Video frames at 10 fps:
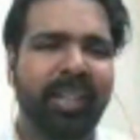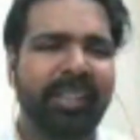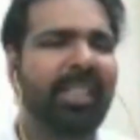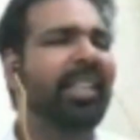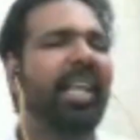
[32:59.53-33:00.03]

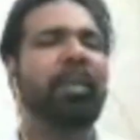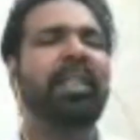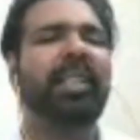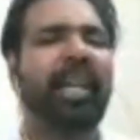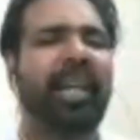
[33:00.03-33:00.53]
Just like we
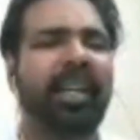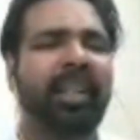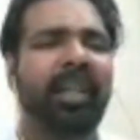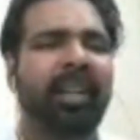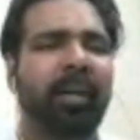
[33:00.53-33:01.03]
say
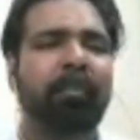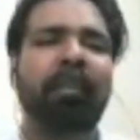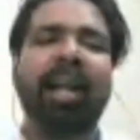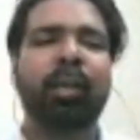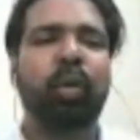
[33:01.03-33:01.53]

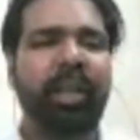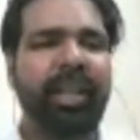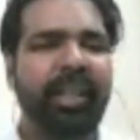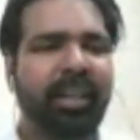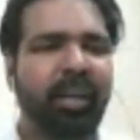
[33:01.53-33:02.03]
Malgudi